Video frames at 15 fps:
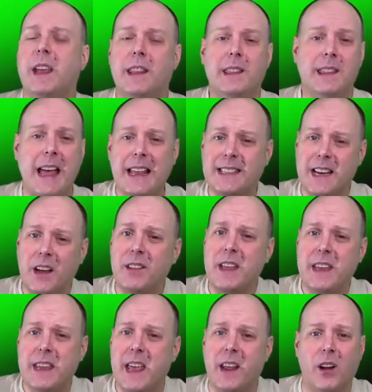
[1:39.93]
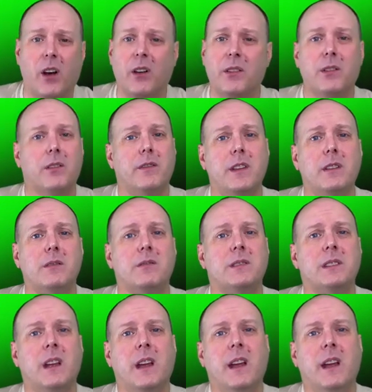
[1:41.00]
and that's how they get all their views.